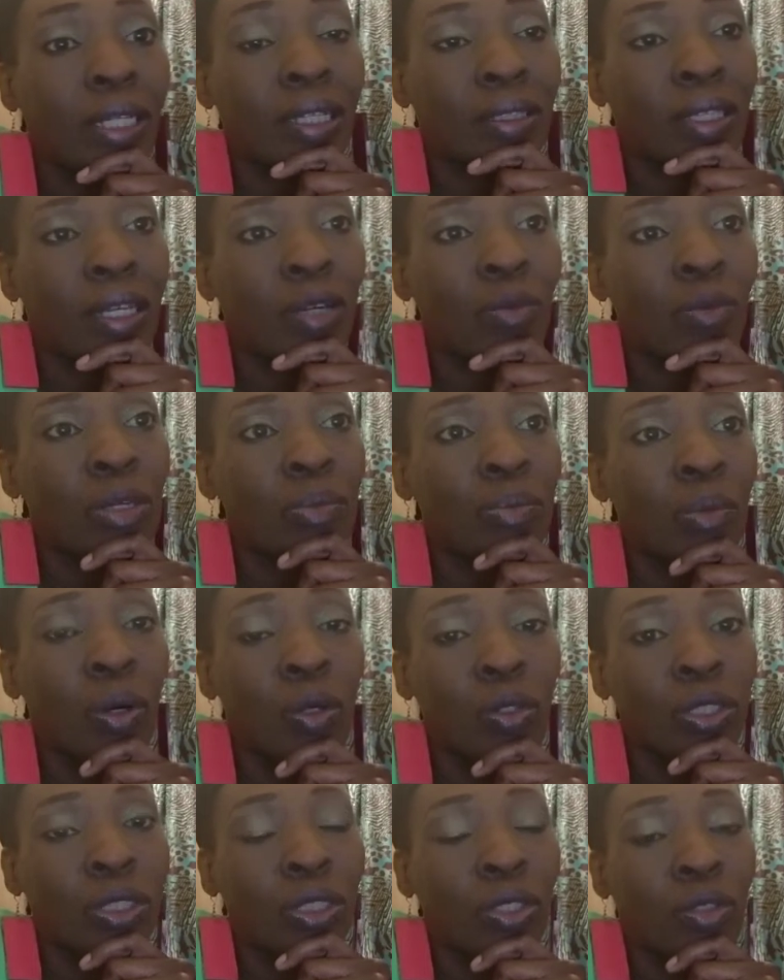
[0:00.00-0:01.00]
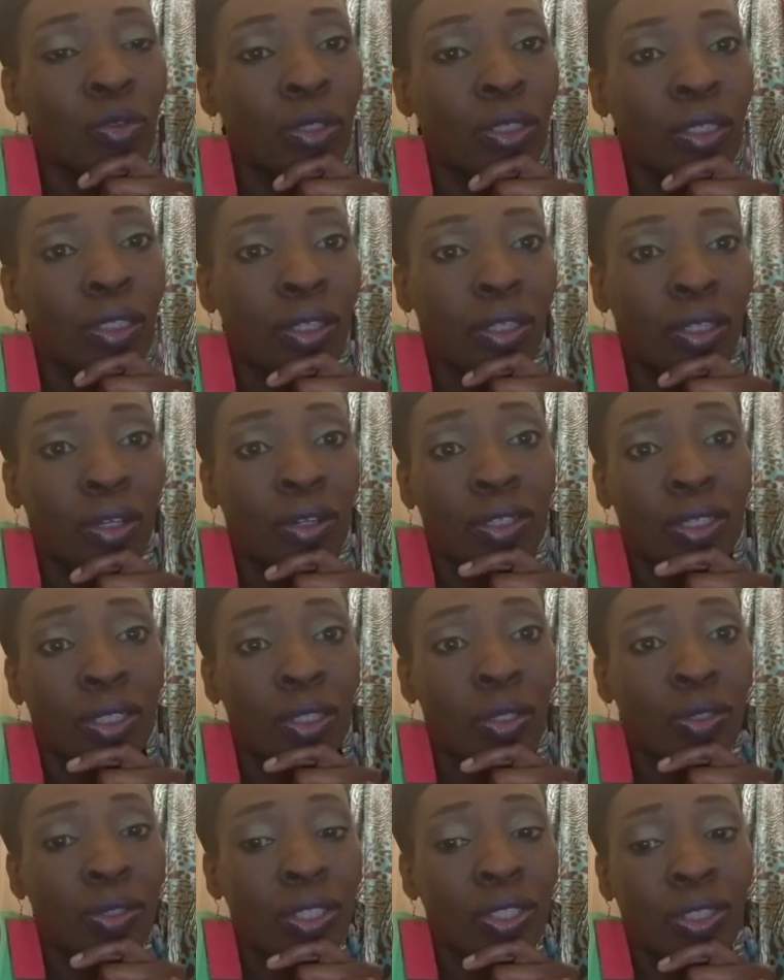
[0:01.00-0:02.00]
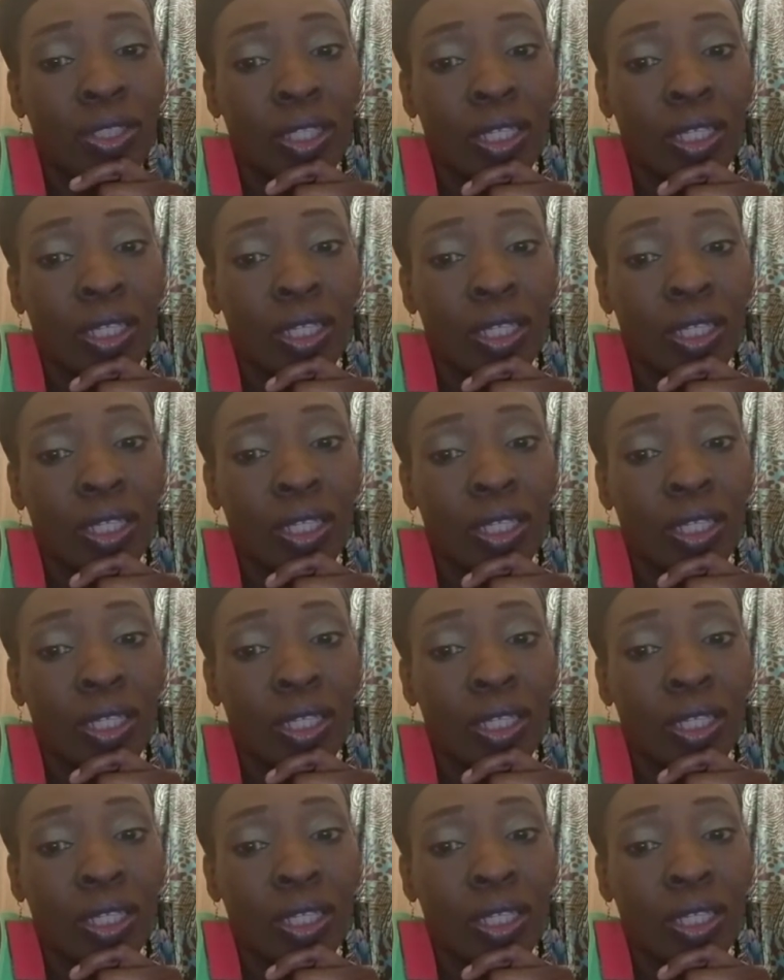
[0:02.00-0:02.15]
I think we mostly agree that there is no such